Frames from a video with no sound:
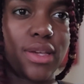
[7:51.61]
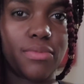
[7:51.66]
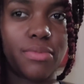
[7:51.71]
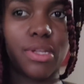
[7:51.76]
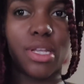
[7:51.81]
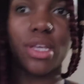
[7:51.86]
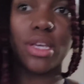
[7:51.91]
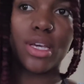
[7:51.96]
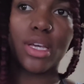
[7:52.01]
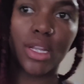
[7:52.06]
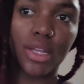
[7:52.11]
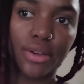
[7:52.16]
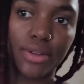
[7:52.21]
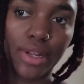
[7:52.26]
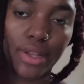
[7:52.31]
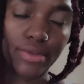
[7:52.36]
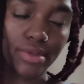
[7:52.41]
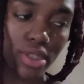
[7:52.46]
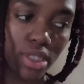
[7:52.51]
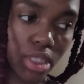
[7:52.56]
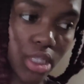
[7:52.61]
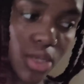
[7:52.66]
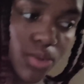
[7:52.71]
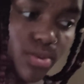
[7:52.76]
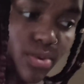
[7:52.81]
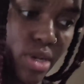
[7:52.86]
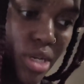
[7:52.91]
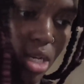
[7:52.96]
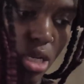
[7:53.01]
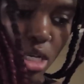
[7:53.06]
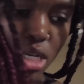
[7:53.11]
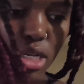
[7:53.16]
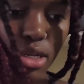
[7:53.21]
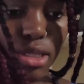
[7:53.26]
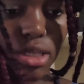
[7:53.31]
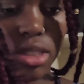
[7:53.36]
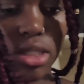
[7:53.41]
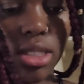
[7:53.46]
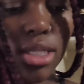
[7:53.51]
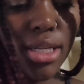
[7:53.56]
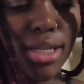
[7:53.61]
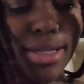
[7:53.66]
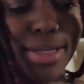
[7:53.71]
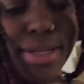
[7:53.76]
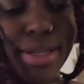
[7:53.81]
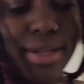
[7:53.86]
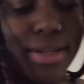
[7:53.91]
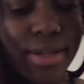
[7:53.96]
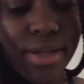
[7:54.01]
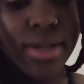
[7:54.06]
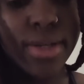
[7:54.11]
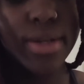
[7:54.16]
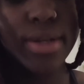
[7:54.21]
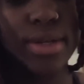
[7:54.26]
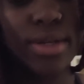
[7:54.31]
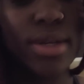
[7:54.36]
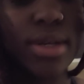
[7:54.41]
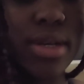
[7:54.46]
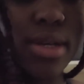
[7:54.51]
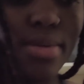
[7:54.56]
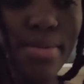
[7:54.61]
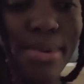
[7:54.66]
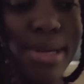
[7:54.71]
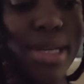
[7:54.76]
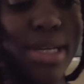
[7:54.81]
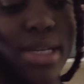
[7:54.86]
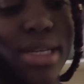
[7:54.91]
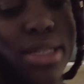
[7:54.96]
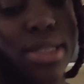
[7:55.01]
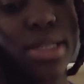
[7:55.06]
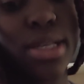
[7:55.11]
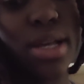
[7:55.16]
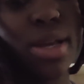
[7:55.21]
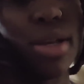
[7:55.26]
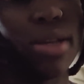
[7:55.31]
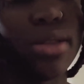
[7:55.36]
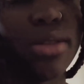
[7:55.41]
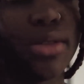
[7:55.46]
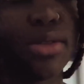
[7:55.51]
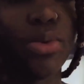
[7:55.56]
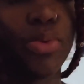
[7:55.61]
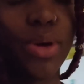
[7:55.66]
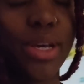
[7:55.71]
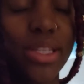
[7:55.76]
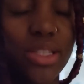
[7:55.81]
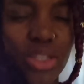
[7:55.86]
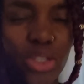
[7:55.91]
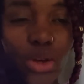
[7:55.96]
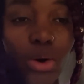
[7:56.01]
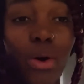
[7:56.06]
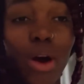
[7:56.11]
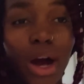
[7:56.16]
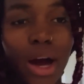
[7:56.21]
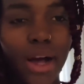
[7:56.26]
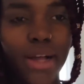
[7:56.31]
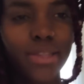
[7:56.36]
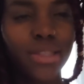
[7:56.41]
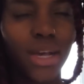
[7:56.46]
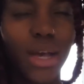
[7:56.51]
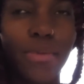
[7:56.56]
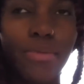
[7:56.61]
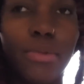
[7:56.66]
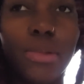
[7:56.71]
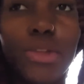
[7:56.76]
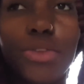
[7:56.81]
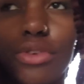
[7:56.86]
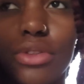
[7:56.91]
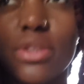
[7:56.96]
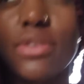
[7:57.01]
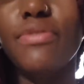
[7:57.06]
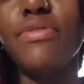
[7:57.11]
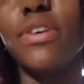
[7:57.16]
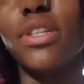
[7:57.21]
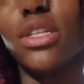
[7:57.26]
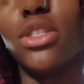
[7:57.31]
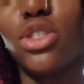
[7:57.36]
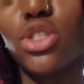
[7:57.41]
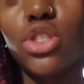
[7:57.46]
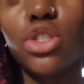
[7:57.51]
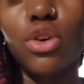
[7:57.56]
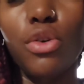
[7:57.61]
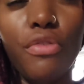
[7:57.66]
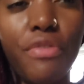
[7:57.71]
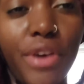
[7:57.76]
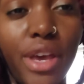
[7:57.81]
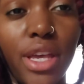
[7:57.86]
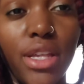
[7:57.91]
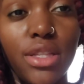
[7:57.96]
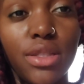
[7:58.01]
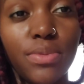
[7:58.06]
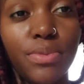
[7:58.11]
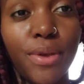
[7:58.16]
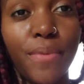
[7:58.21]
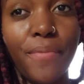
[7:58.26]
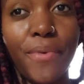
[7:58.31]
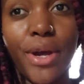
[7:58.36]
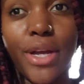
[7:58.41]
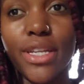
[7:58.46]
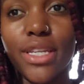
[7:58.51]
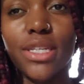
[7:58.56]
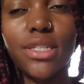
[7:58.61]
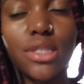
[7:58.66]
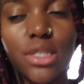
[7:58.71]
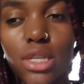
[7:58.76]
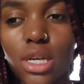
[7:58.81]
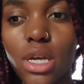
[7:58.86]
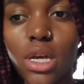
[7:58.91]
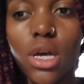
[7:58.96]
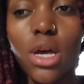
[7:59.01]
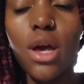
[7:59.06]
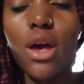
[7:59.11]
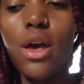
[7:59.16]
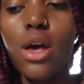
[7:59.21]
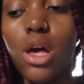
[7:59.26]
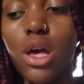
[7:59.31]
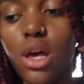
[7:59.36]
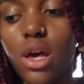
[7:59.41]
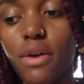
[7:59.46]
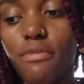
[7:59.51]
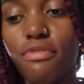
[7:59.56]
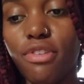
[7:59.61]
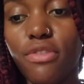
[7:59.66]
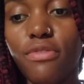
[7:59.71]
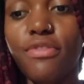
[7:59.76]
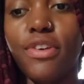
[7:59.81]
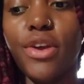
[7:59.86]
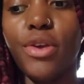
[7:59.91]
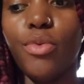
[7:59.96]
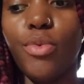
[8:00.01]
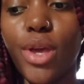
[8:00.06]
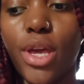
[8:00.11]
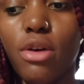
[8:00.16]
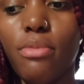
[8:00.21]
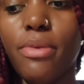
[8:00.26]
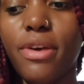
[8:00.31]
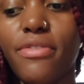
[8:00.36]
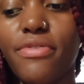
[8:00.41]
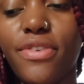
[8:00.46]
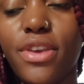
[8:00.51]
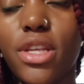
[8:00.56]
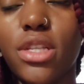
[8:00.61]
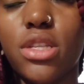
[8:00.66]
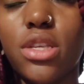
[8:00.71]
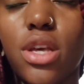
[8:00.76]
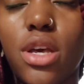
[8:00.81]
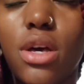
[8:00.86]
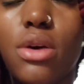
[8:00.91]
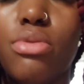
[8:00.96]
I'm gonna head out now and see what I see because the way it's so hot, I'm literally feeling so faint being pregnant. I'm feeling very weak on my feet.